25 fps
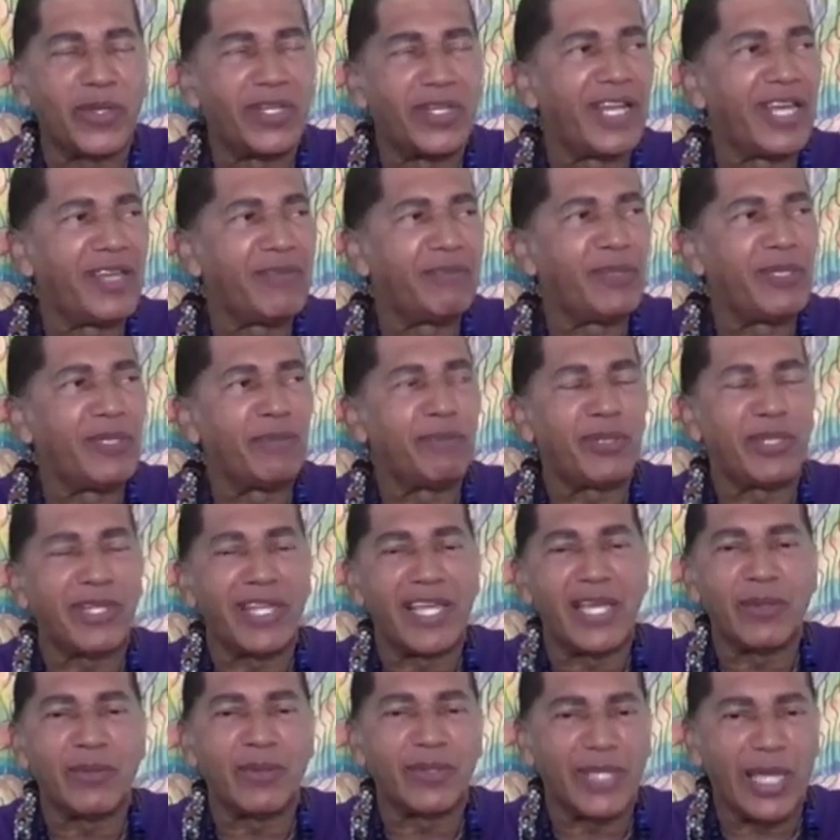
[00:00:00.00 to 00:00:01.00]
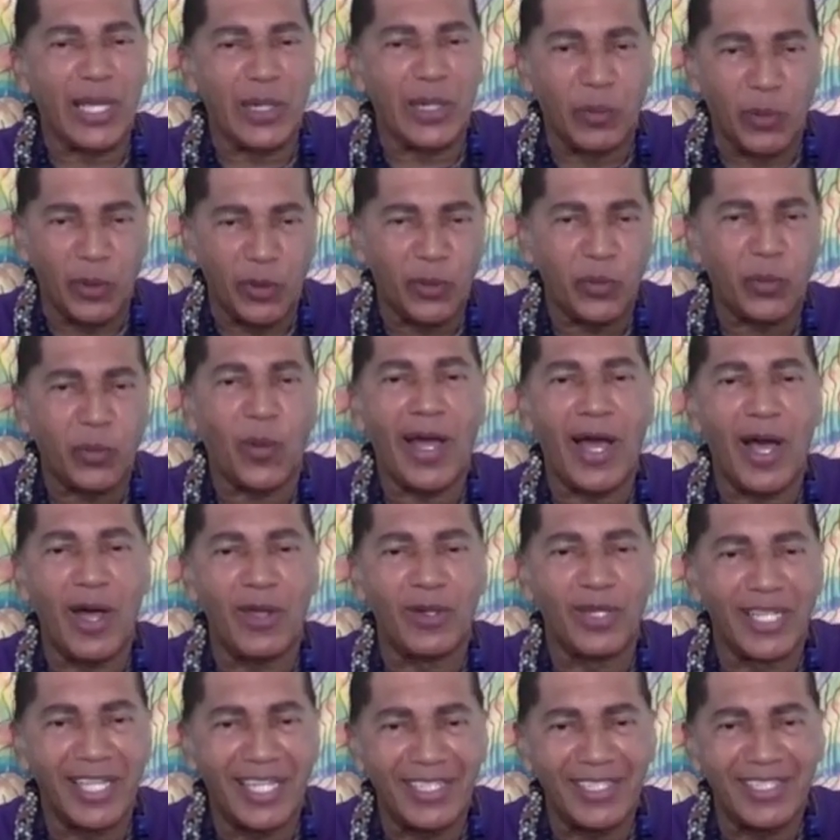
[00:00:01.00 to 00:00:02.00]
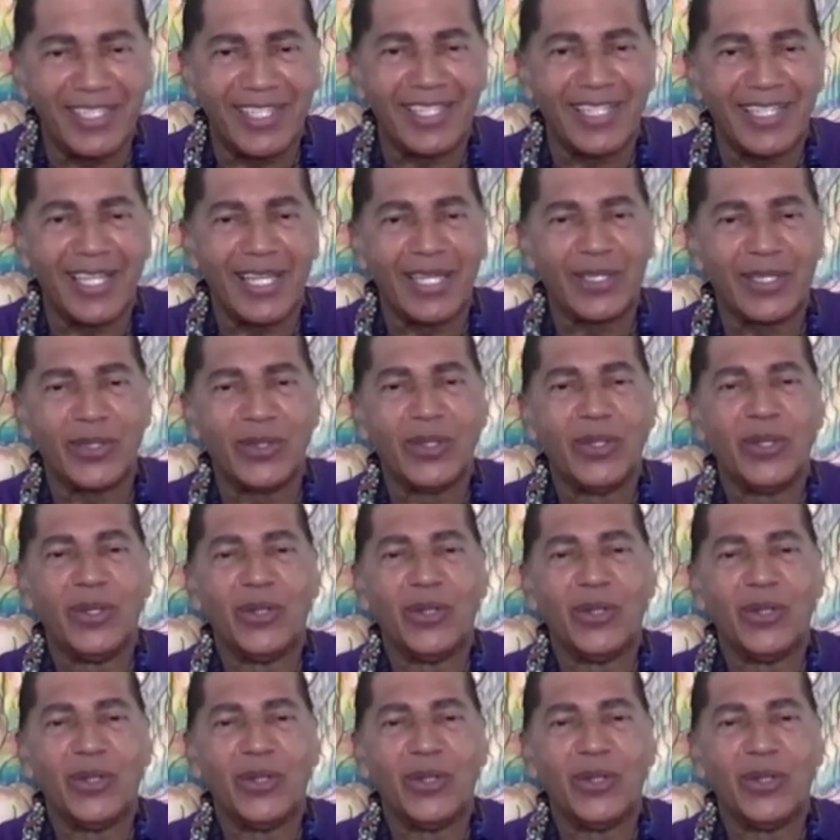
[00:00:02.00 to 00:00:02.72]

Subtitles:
And I've been playing with that word wow lately, like